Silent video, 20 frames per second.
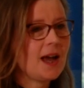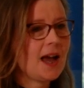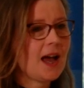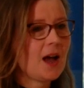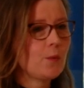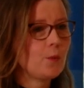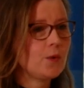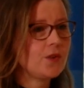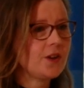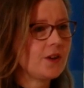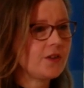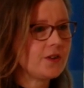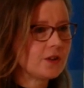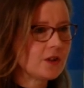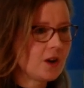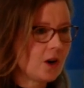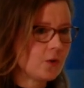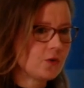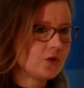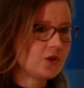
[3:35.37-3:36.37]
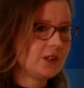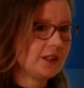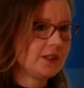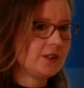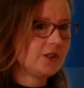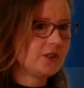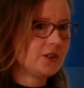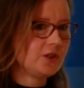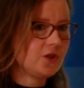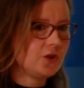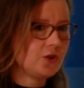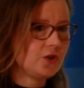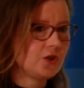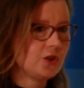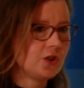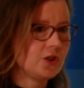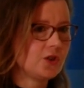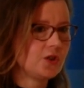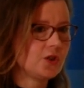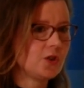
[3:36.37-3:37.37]
and with other cultural
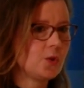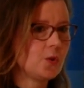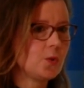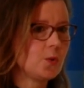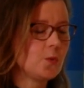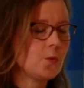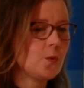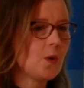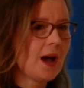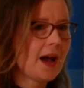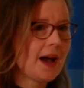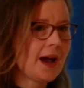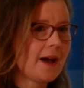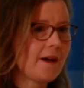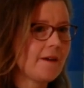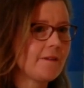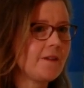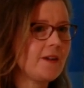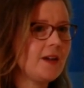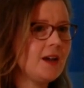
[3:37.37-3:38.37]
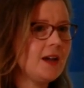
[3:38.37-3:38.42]
institutions who have